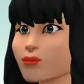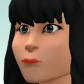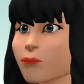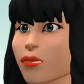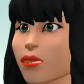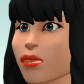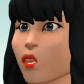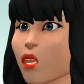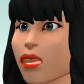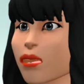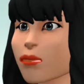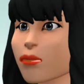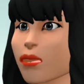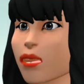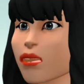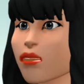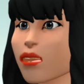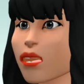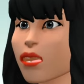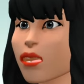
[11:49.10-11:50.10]
That will be
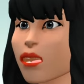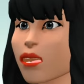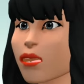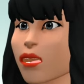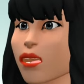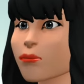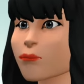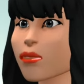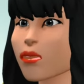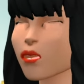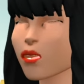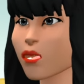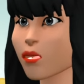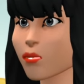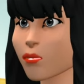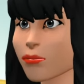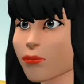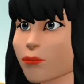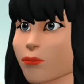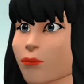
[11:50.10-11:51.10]
of great help,
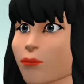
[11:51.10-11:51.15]
nurse.